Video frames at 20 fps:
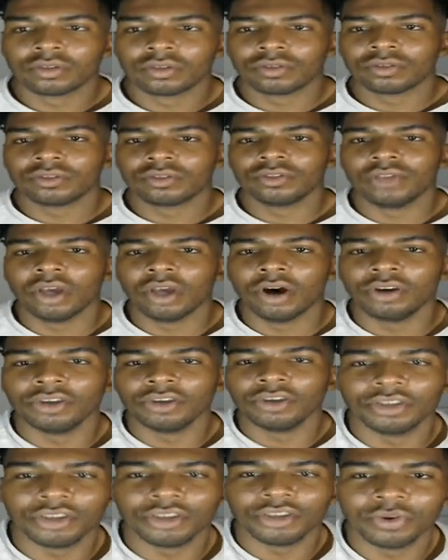
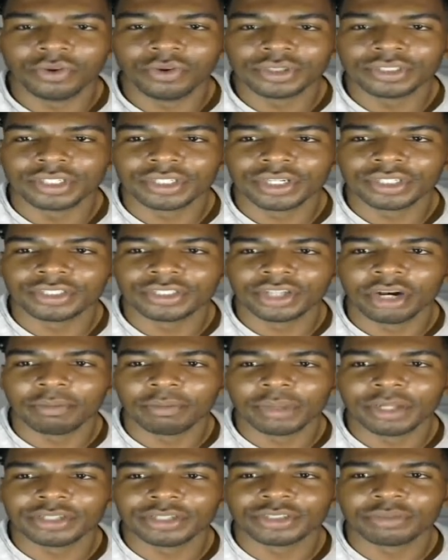Yo, what's good, y'all, man?
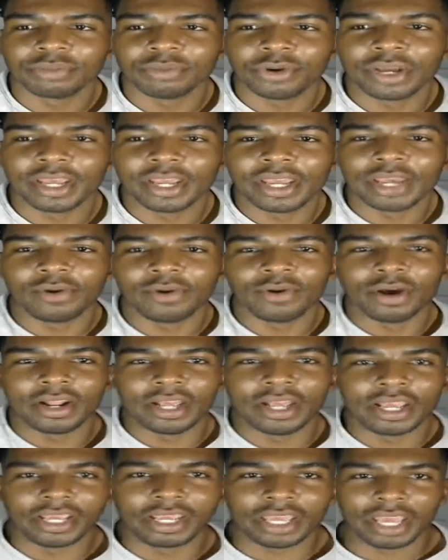It's your boy A1,
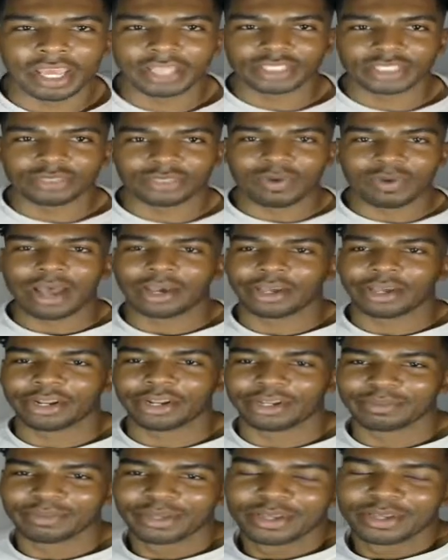aka Swag on
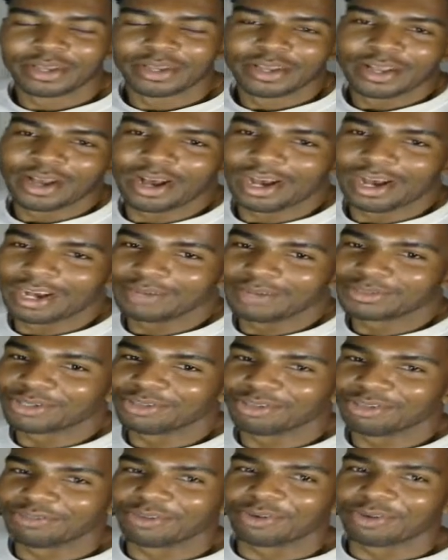him. So
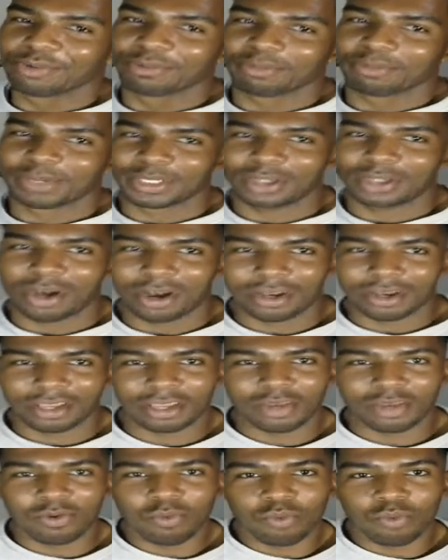this video we're gonna be
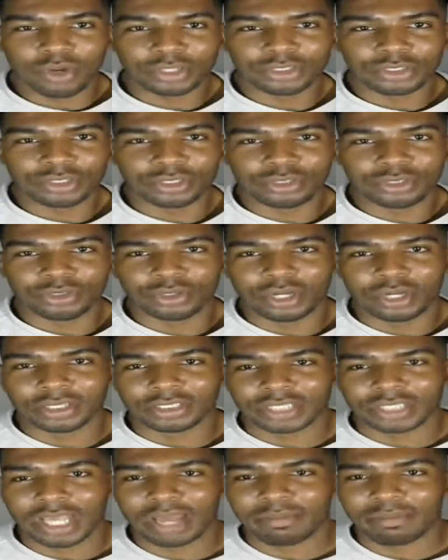talking what should a
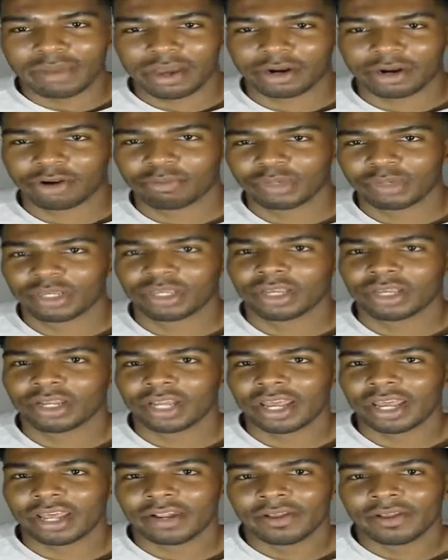sandbacker be good at